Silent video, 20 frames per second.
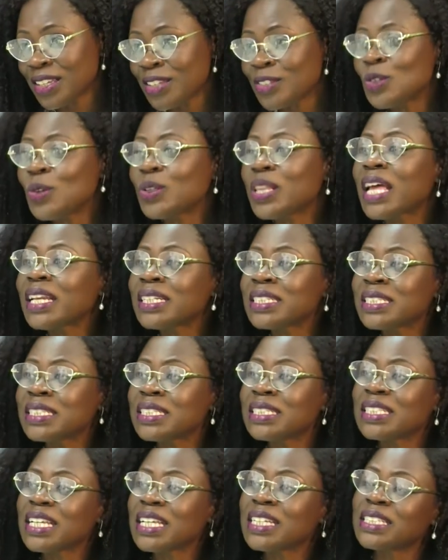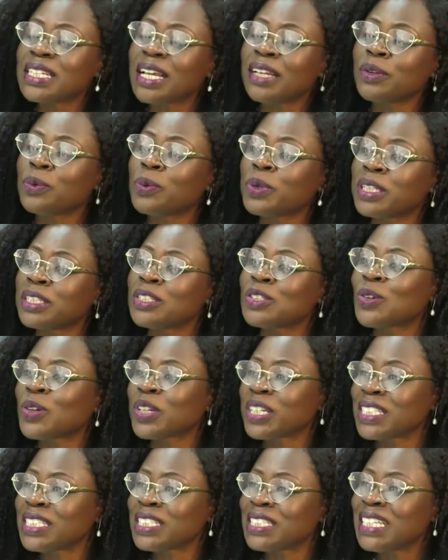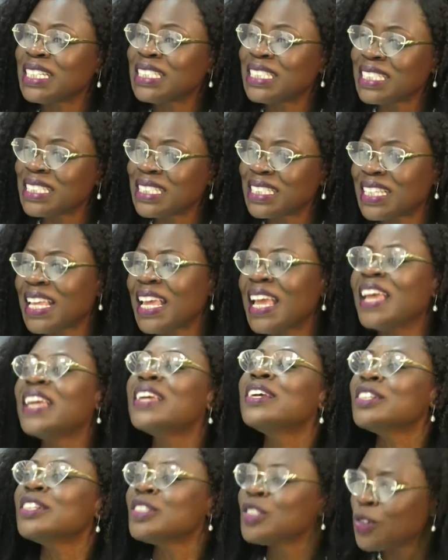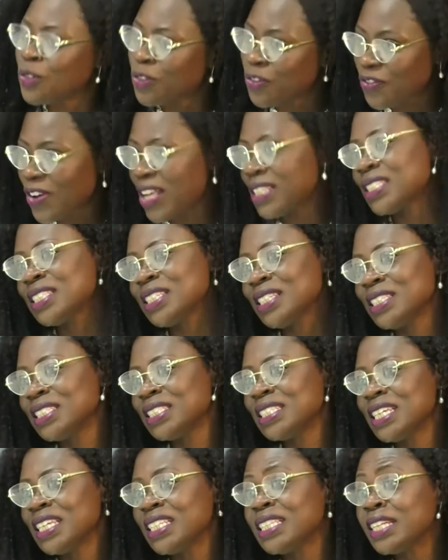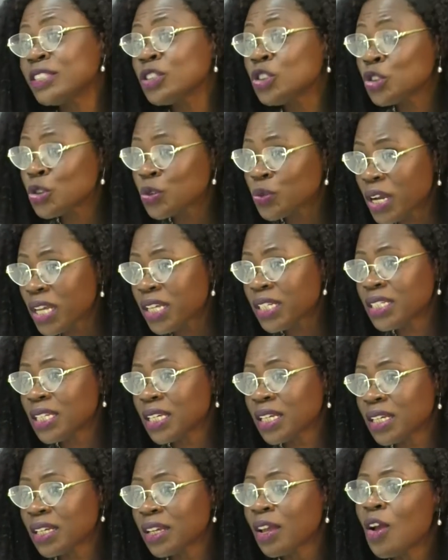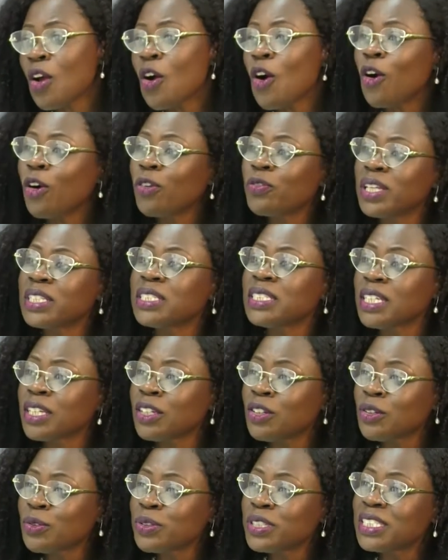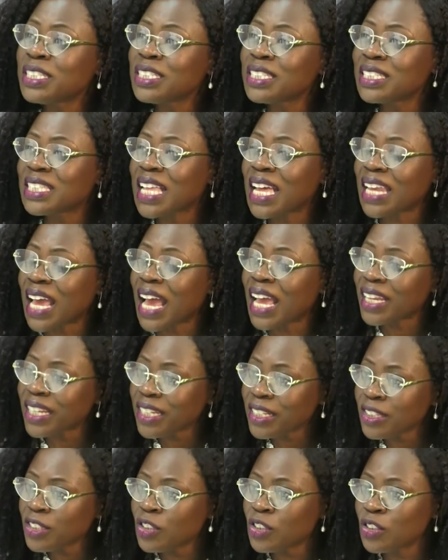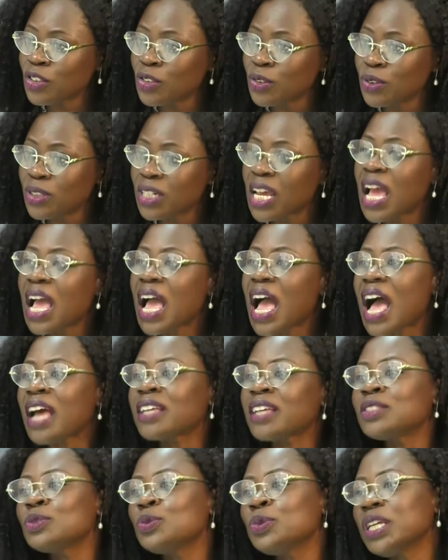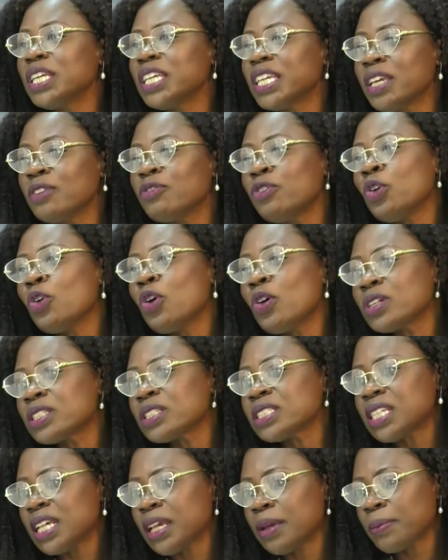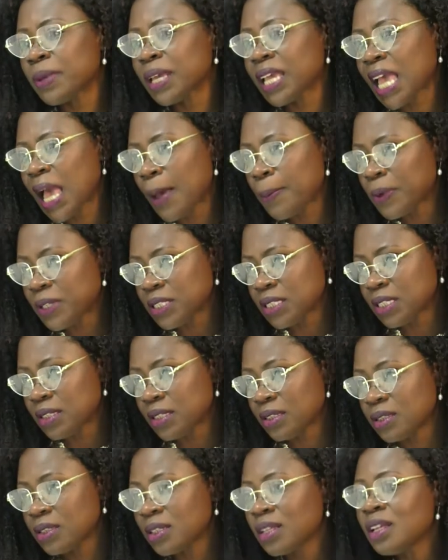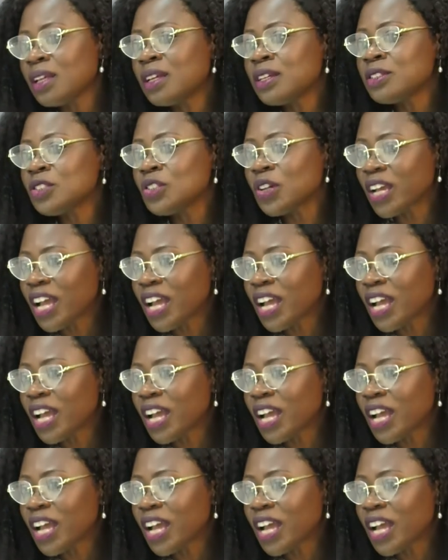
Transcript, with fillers: So that is essentially what the stock exchange is there to facilitate the trading of the securities that are issued as we give long-term capital to